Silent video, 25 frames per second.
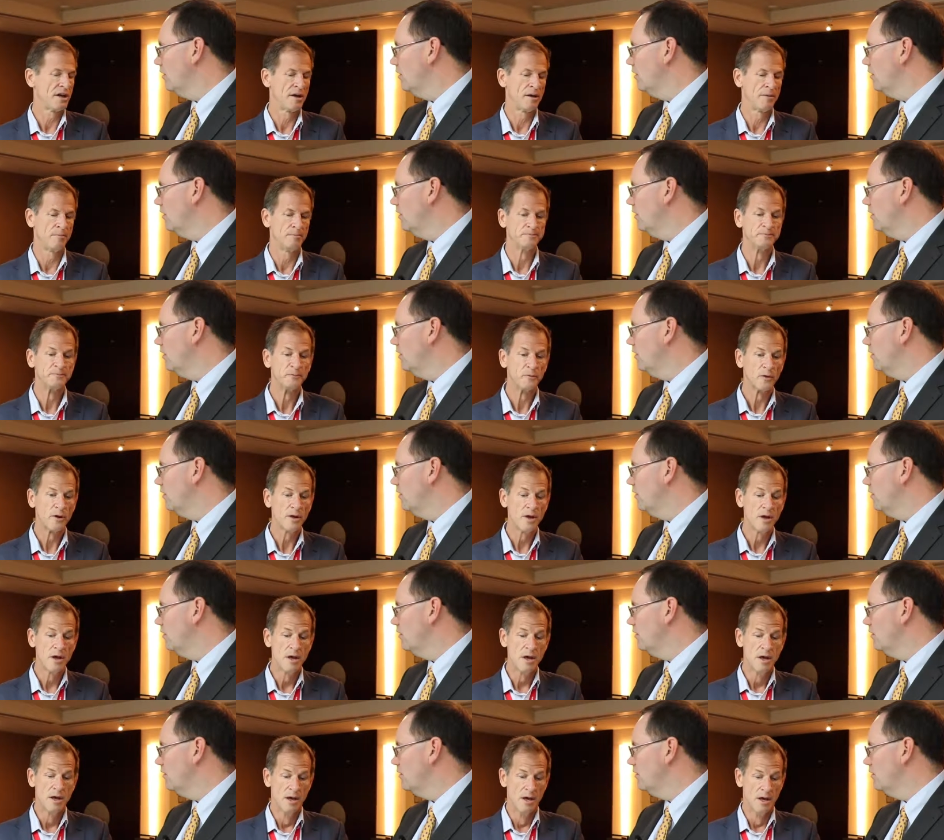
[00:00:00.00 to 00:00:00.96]
Speaker 1: um,
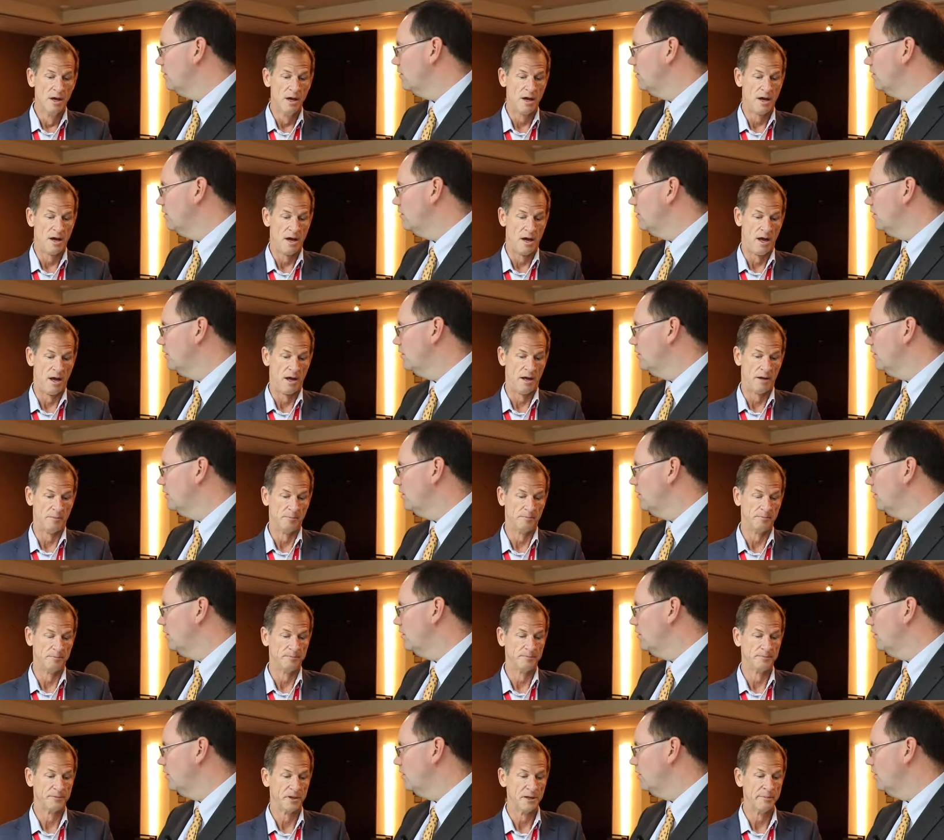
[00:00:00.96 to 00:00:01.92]
um,
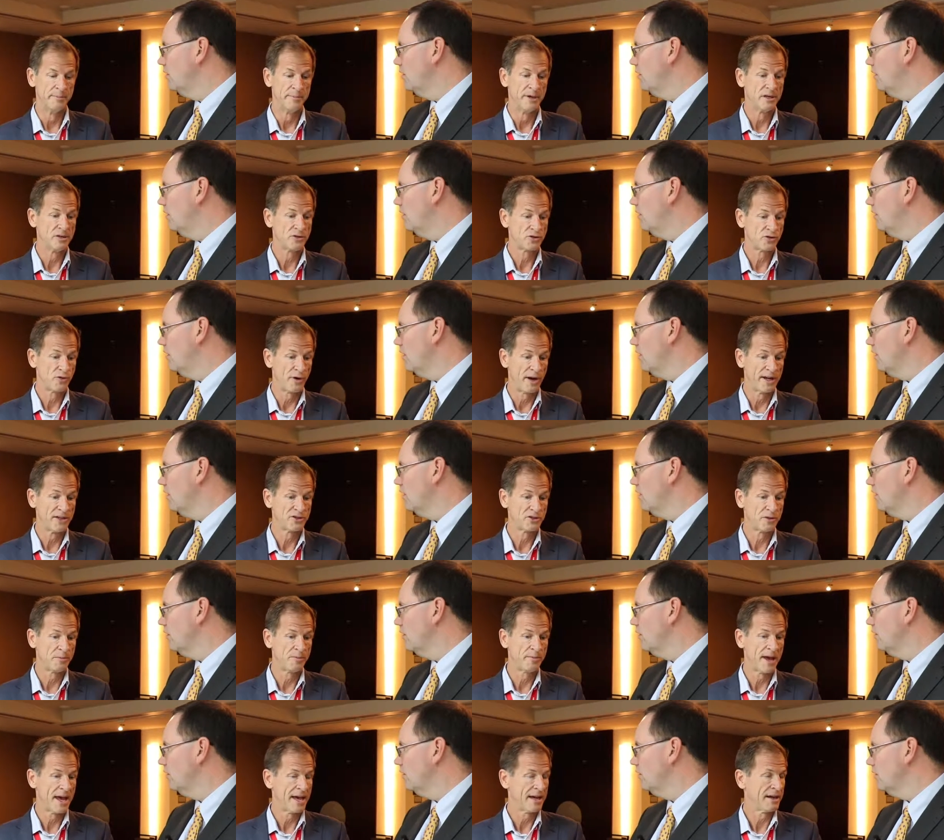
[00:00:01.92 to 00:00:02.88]
administration
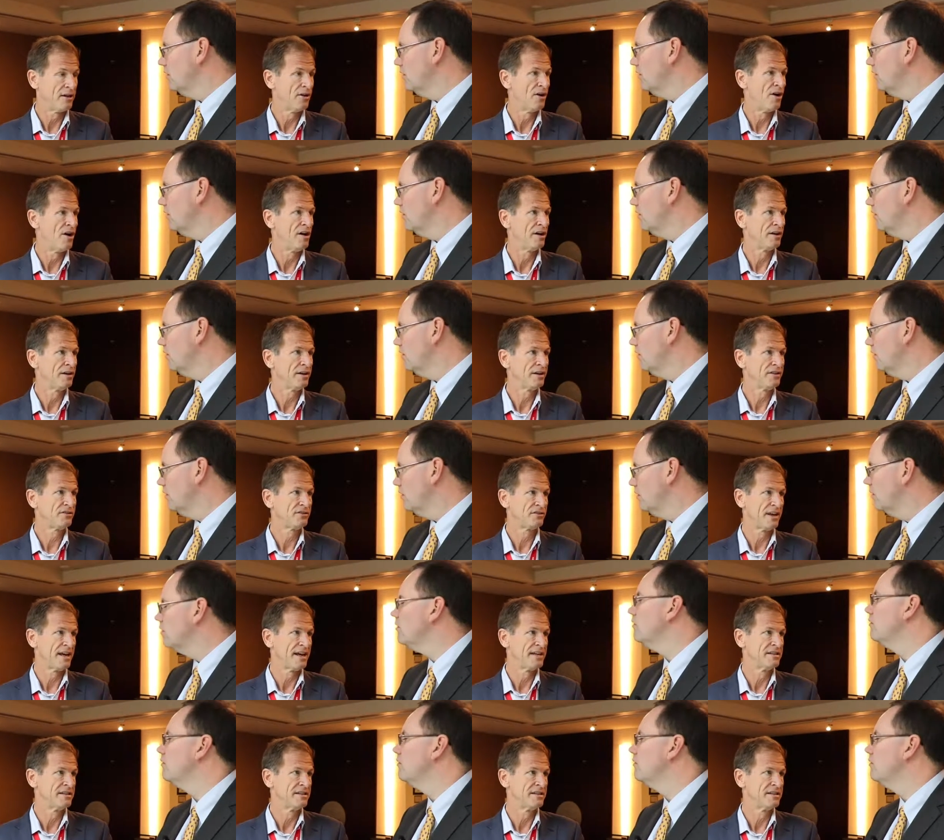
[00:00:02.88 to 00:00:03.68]
back in August